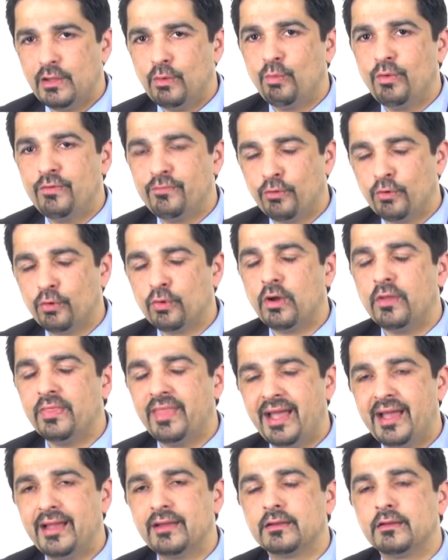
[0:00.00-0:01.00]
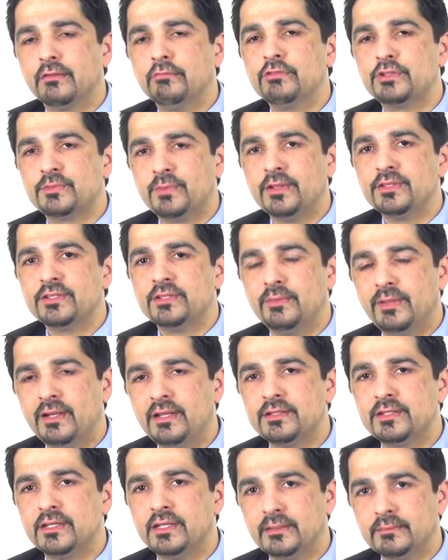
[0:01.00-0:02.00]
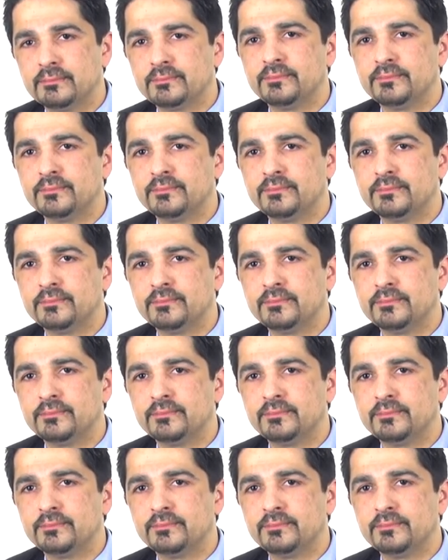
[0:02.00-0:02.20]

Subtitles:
We've all got that responsibility.